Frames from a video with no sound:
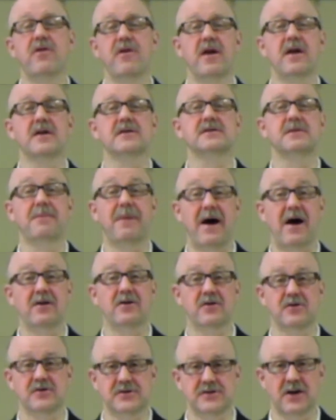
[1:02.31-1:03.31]
things
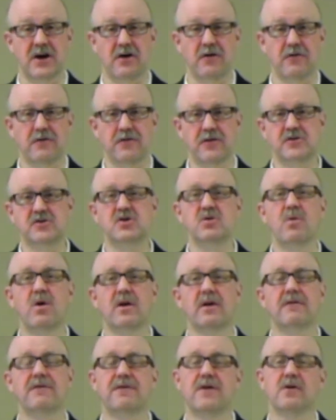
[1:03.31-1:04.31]
about yourself that you
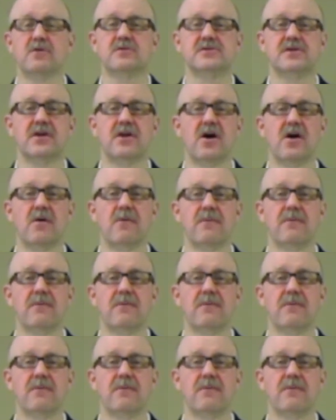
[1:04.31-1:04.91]
wanted folks to know.